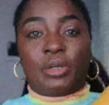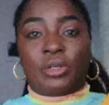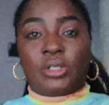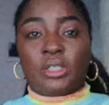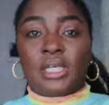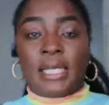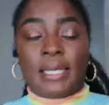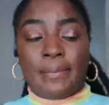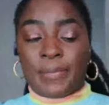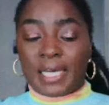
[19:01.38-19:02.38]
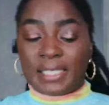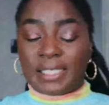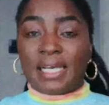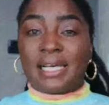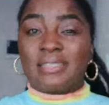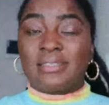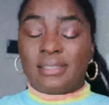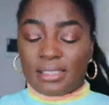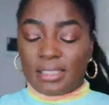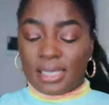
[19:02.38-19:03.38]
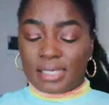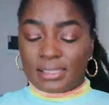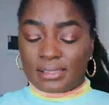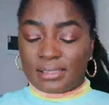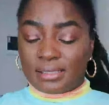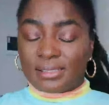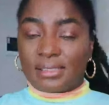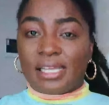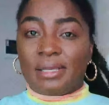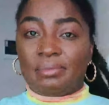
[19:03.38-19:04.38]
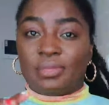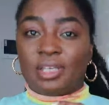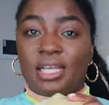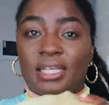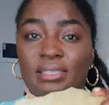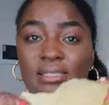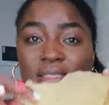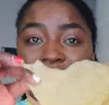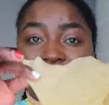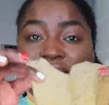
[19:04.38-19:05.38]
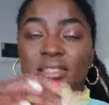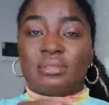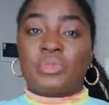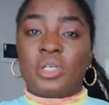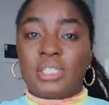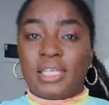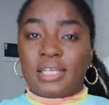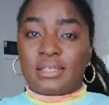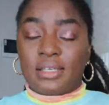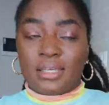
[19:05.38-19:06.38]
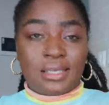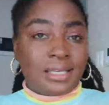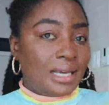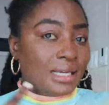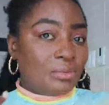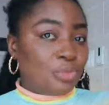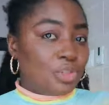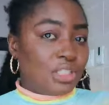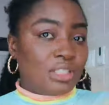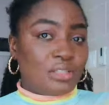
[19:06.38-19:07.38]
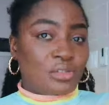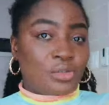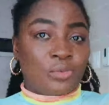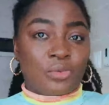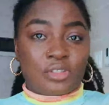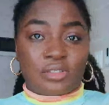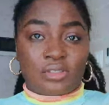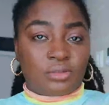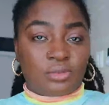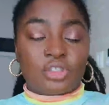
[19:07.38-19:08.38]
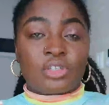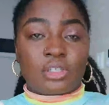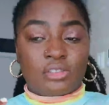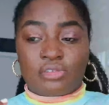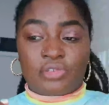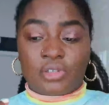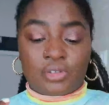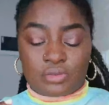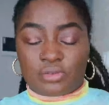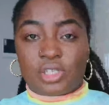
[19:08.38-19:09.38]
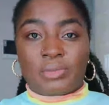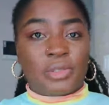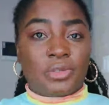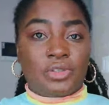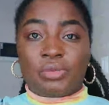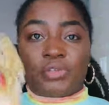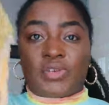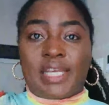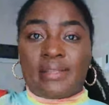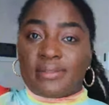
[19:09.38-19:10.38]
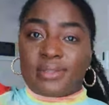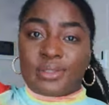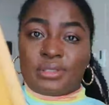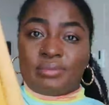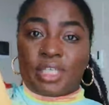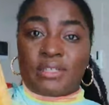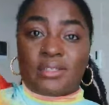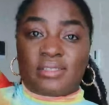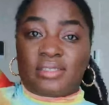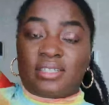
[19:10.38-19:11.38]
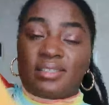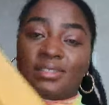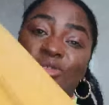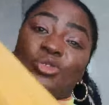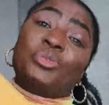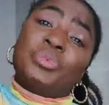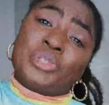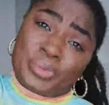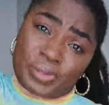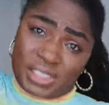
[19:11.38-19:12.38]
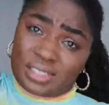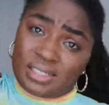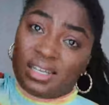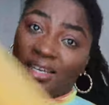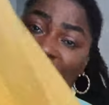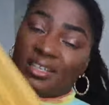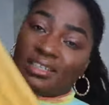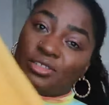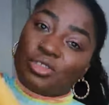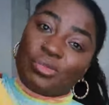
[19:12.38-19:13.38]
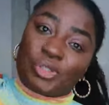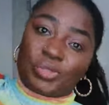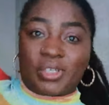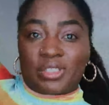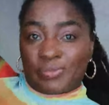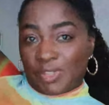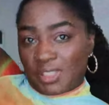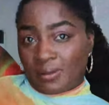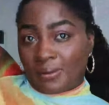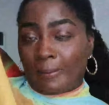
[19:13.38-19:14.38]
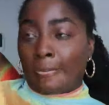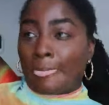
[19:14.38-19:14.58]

long, and it has the same like the mock neck. And putting this on was such a struggle. So I'm not going to be trying this on because it's too much work. It's too much work to put it on.